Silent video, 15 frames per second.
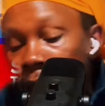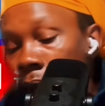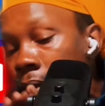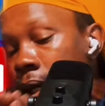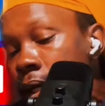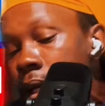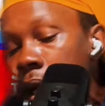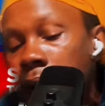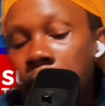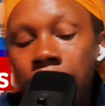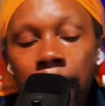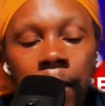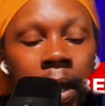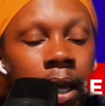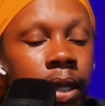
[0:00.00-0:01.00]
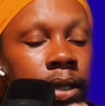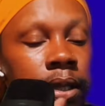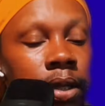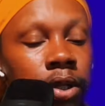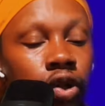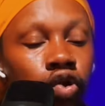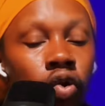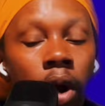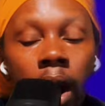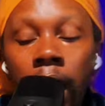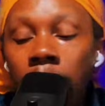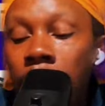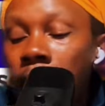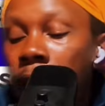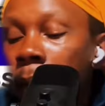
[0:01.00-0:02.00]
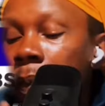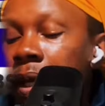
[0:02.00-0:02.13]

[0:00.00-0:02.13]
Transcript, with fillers: button, comment, subscribe,